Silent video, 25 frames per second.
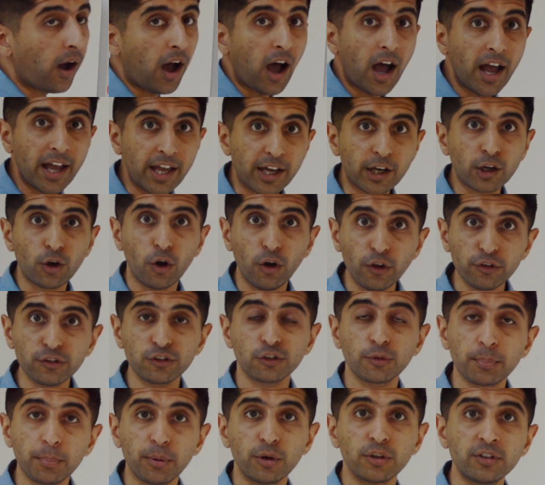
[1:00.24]
higher
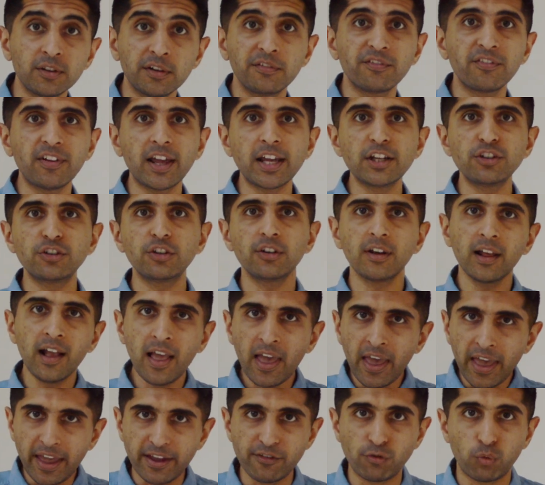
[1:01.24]
cost push inflation.
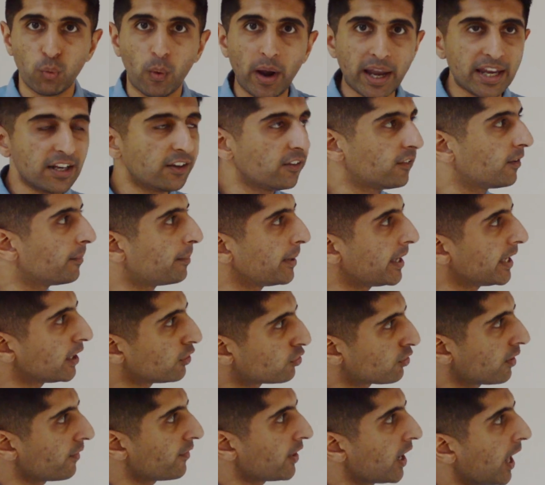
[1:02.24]
If wages are being
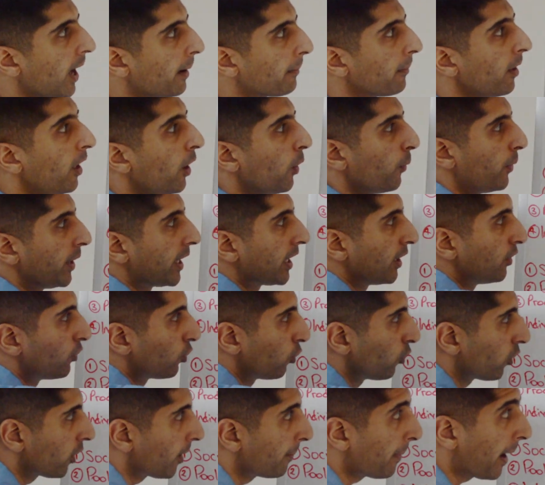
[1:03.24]
driven up, we can
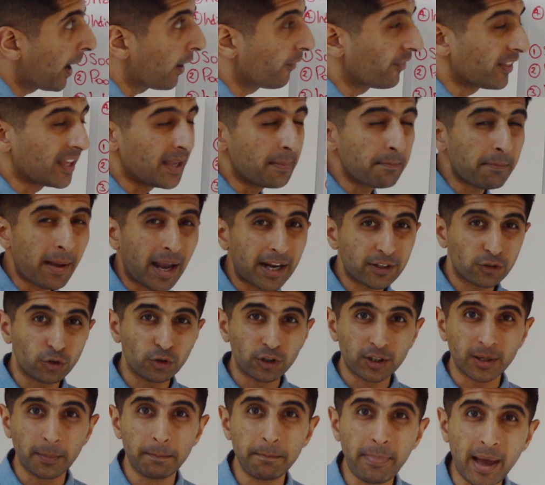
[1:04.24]
talk about the impact on
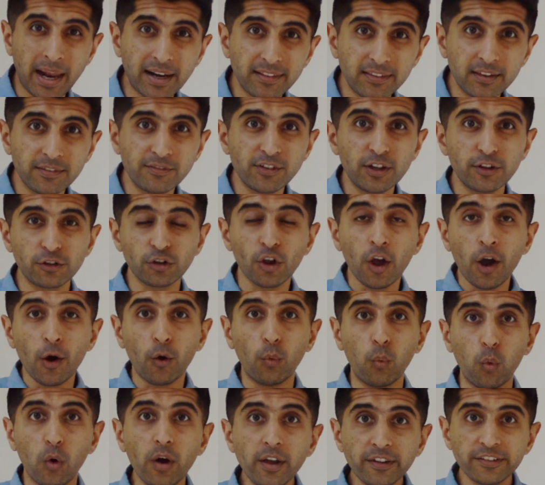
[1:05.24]
competitiveness,
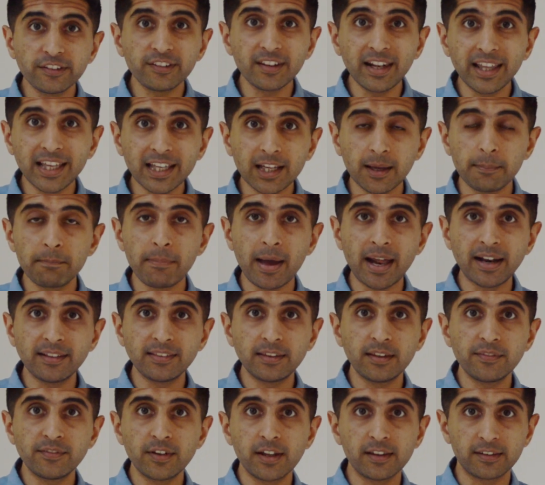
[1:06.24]
worsening
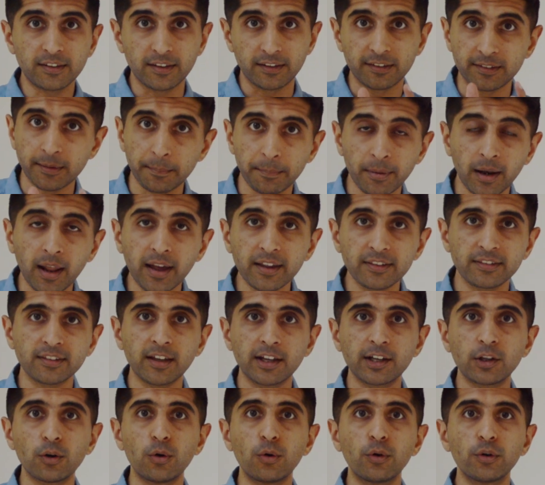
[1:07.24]
competitiveness, the supply
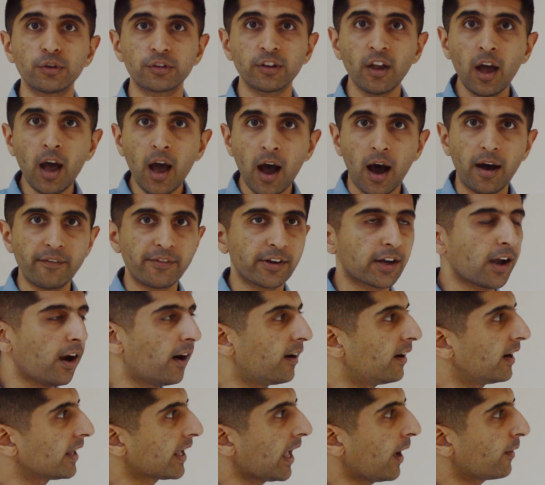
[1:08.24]
side cause of a
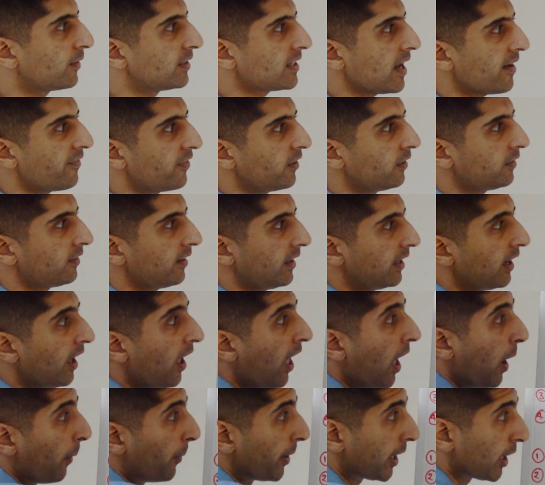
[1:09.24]
current account deficit.
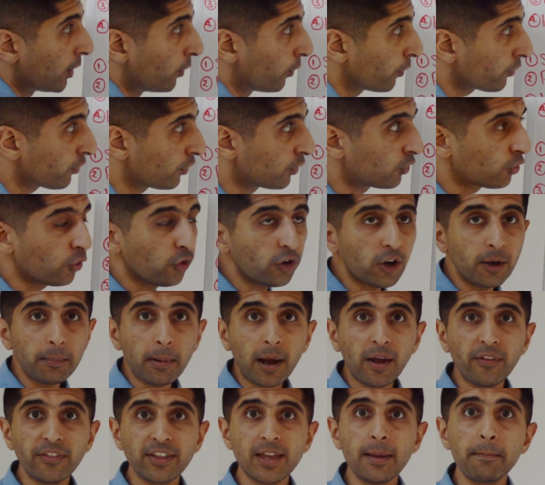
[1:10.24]
we can also talk
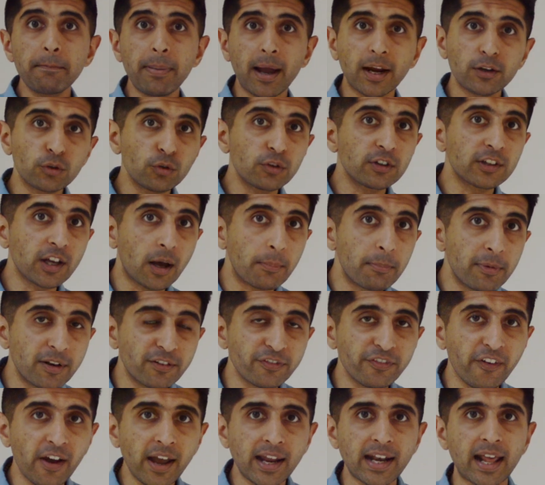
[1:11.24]
about the impact on government
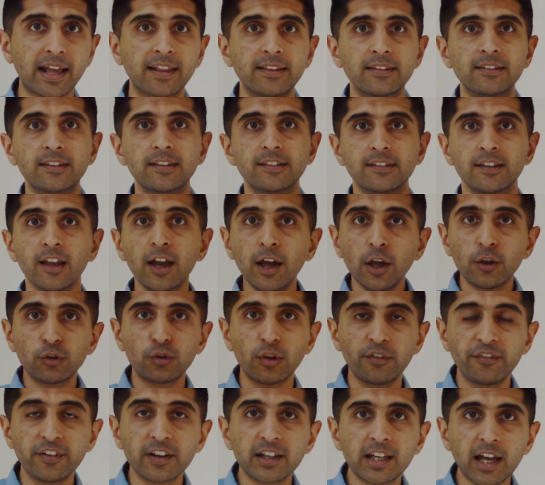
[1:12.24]
finances. So
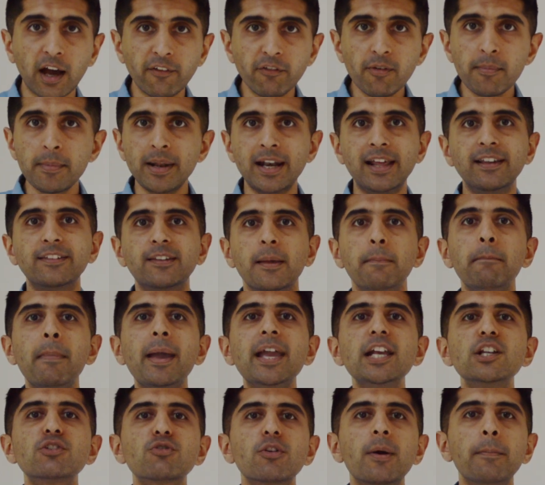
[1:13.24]
if a government is a
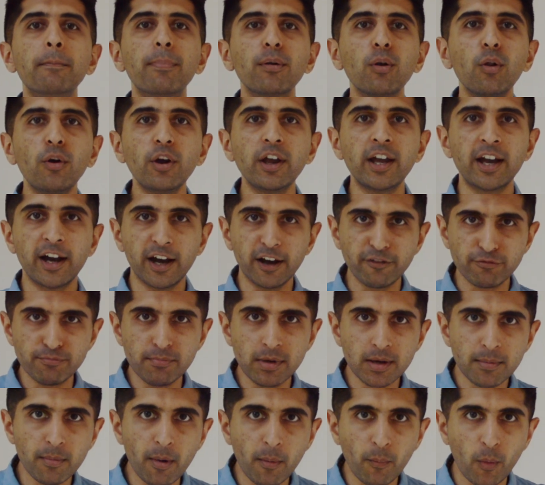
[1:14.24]
major employer of
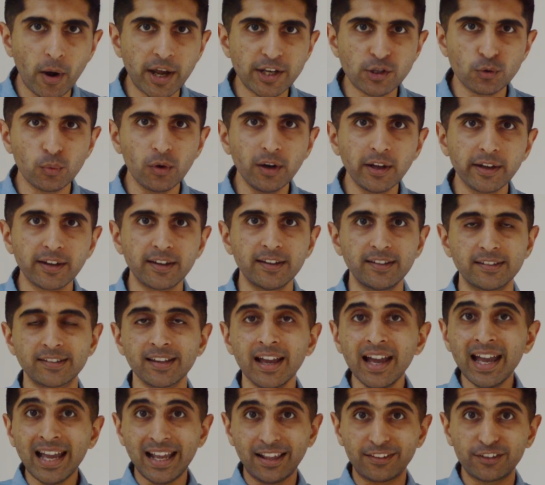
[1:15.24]
minimum wage workers,
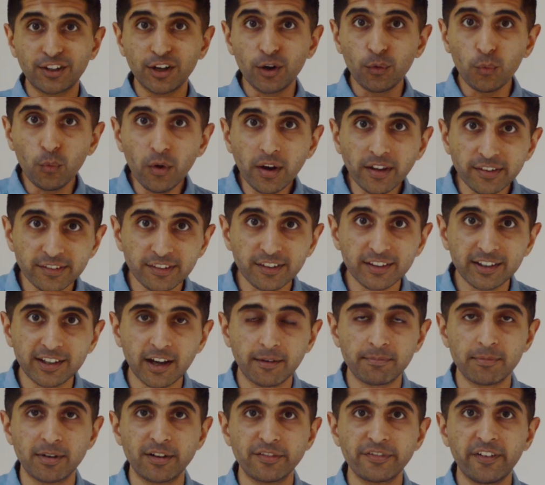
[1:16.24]
it's going to worsen
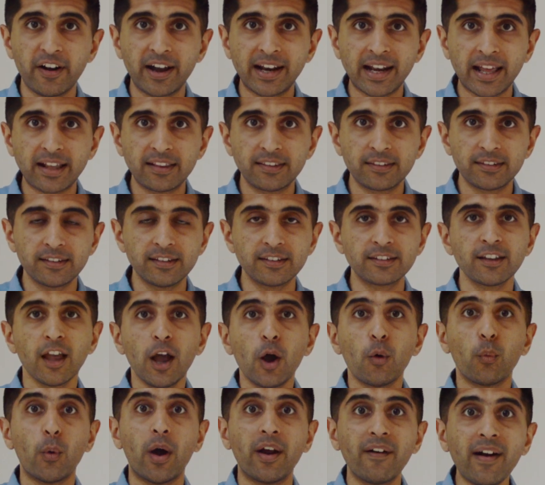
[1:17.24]
government finances.
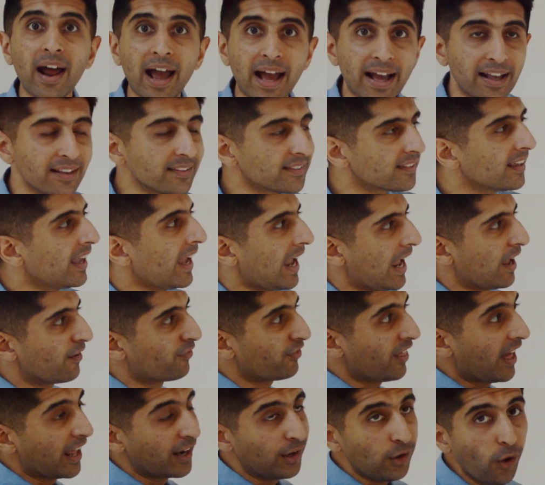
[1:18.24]
Whereas if
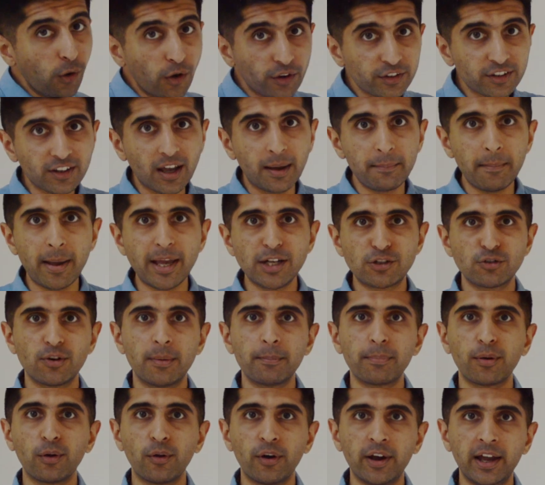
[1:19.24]
they're not a major
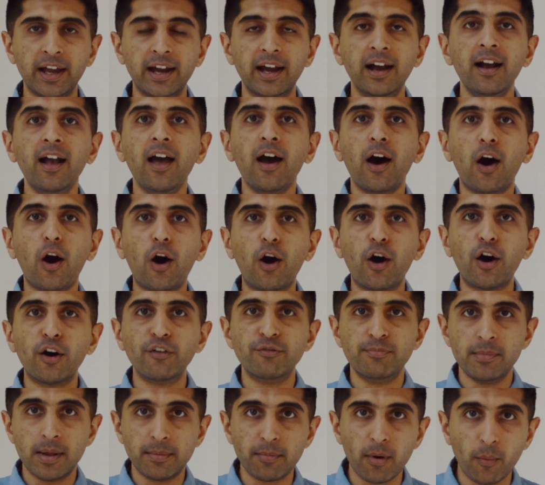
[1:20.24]
employer of
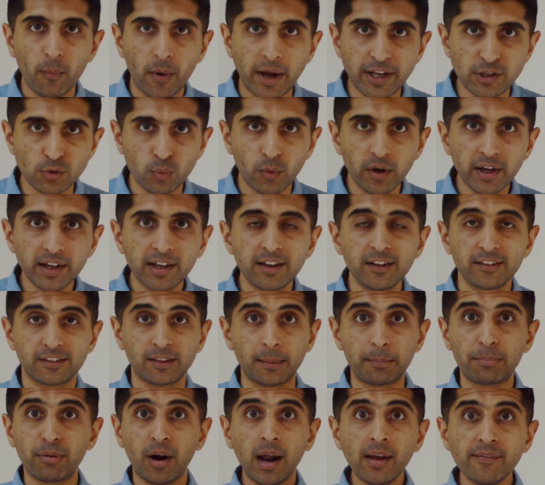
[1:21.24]
minimum wage workers, the
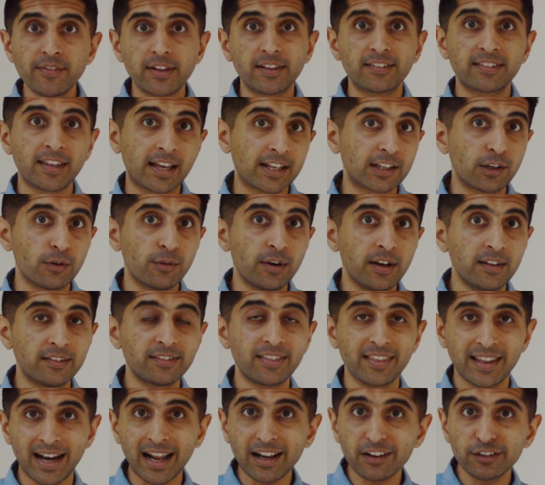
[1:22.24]
private sector is,
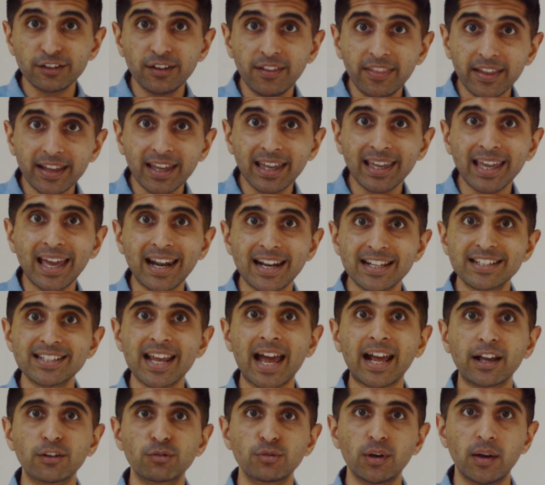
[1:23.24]
then actually they can get a
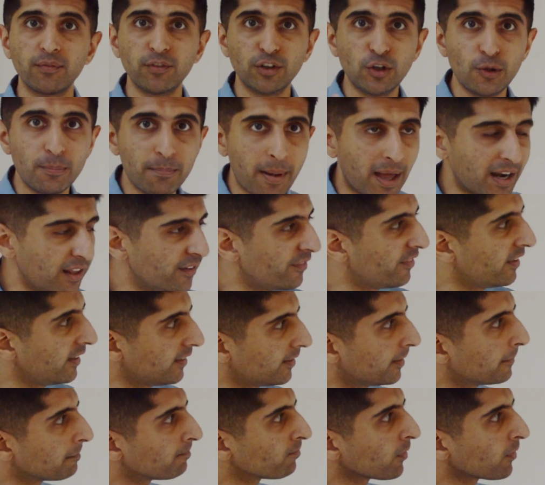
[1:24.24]
tax revenue benefit.